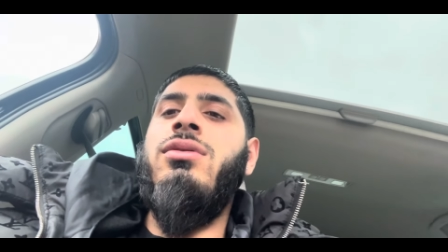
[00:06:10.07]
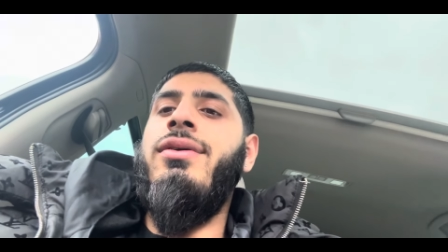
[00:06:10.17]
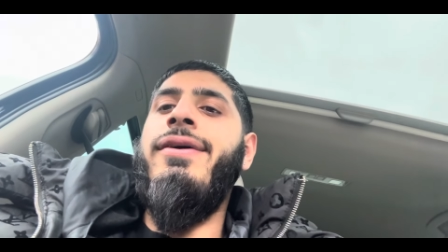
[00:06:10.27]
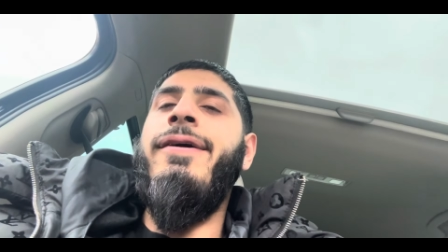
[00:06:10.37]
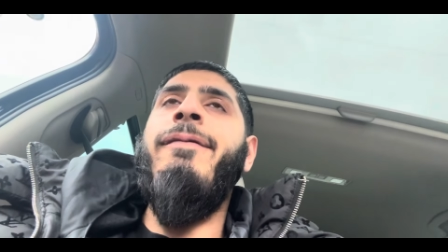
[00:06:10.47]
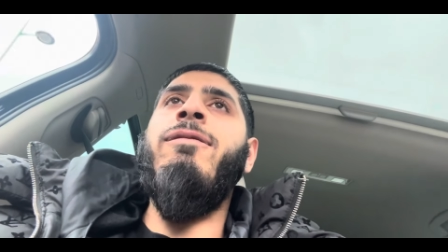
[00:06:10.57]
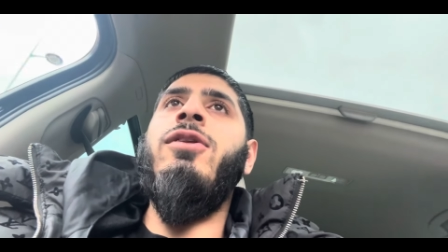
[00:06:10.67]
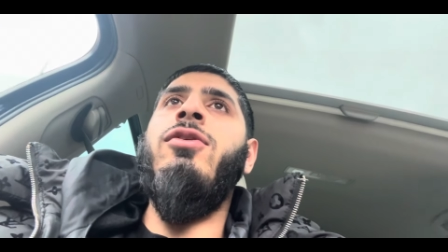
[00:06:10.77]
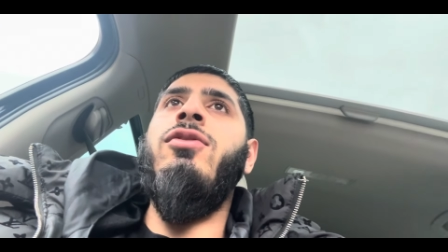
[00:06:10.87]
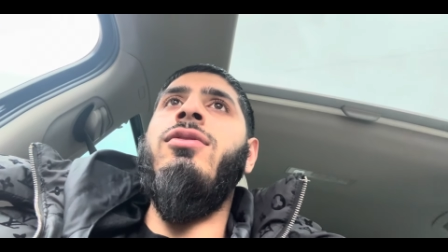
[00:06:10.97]
I'm
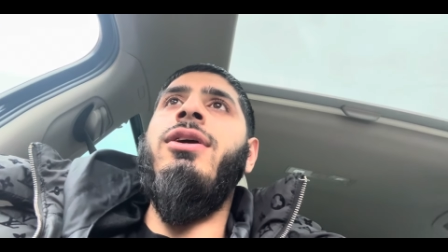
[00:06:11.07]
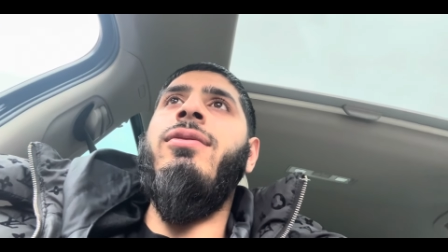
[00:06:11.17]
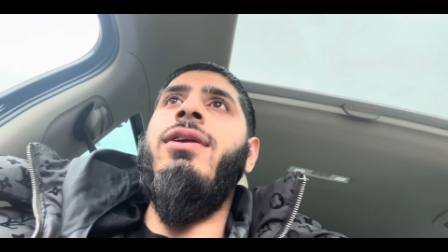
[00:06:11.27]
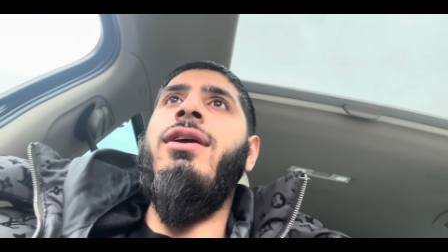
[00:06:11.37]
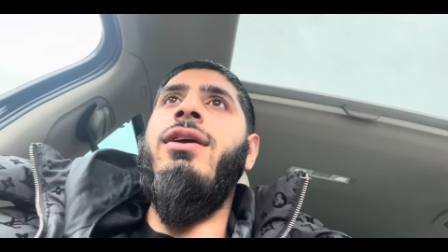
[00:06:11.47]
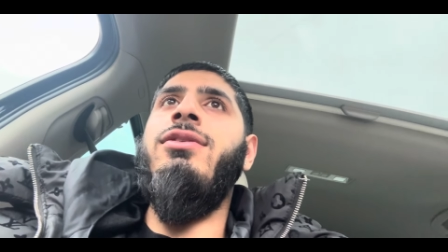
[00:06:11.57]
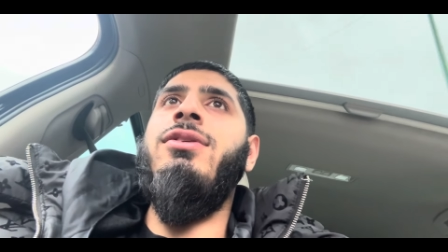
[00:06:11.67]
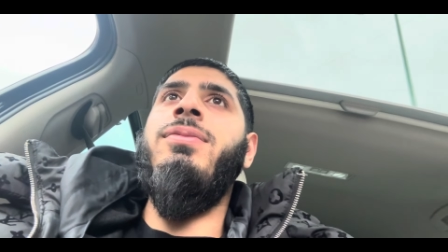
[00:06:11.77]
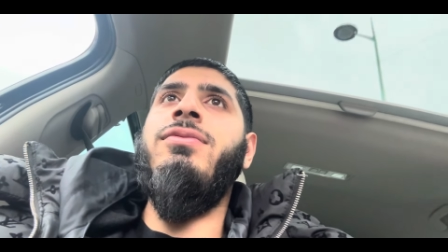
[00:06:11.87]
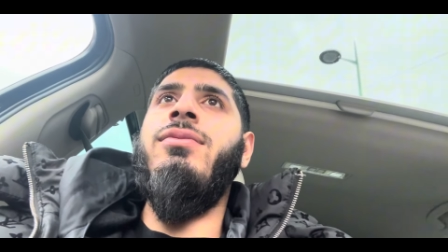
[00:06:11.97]
gonna go there again,
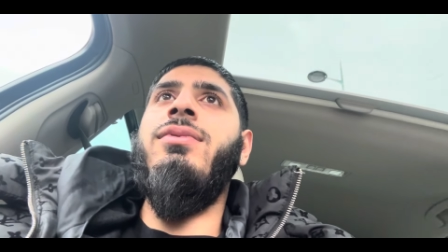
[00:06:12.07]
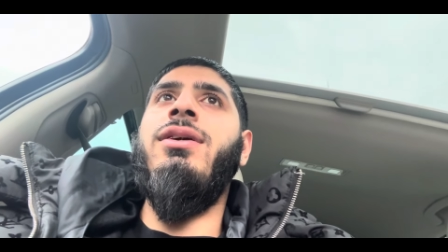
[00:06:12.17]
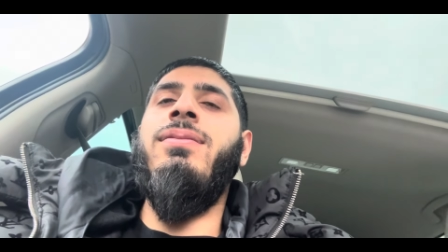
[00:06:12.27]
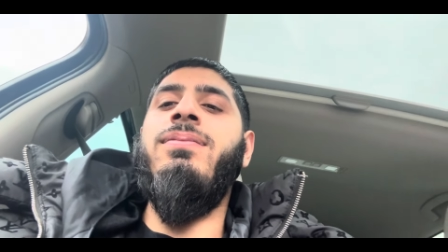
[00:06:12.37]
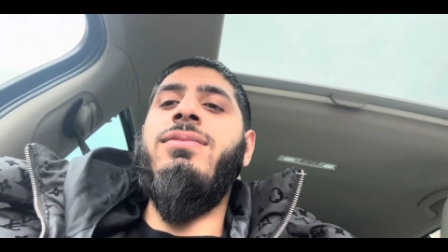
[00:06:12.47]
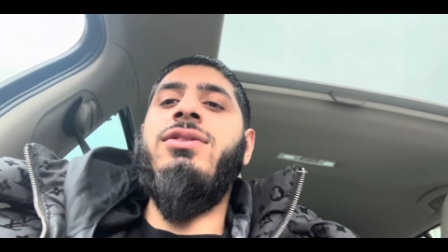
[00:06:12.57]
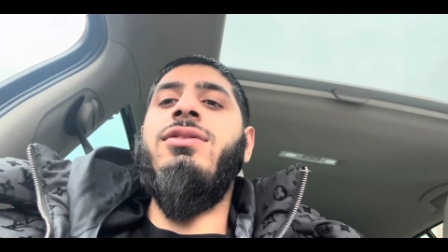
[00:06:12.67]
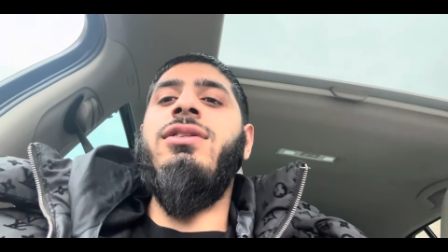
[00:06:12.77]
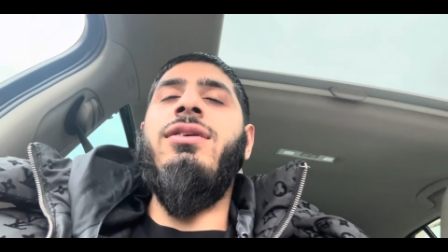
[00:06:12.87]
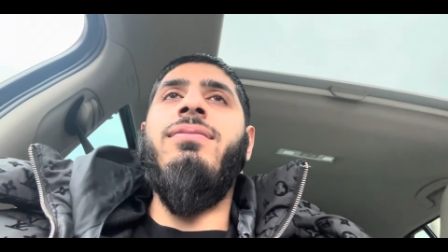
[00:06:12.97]
drop off on my day. See
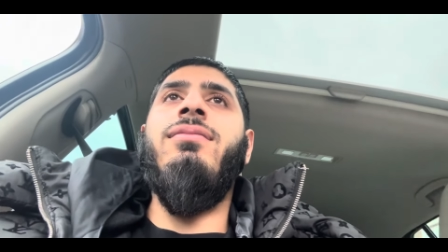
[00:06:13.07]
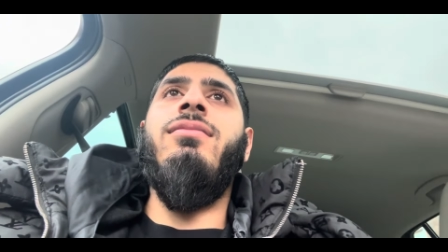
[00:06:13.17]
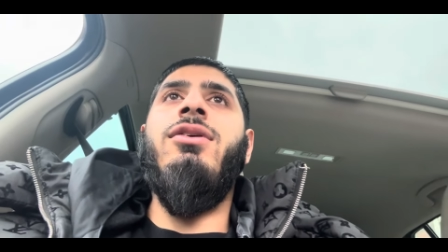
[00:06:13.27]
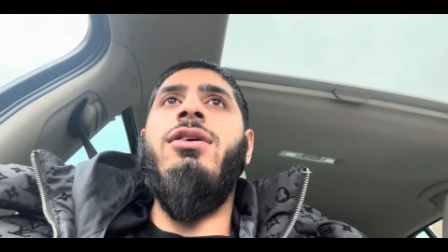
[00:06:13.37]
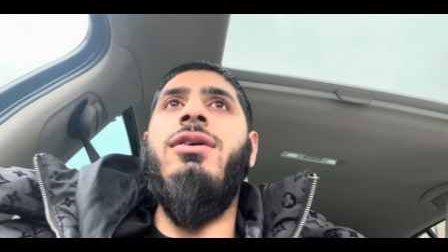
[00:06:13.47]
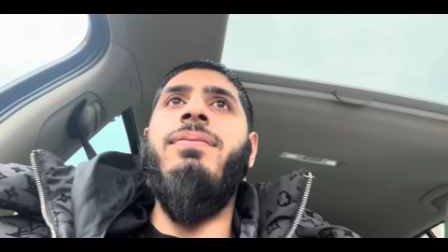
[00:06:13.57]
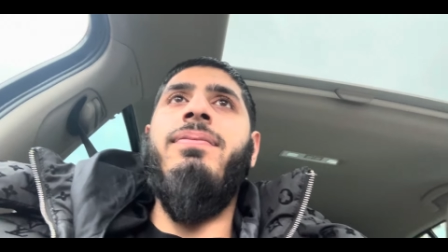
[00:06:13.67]
you there. Bye.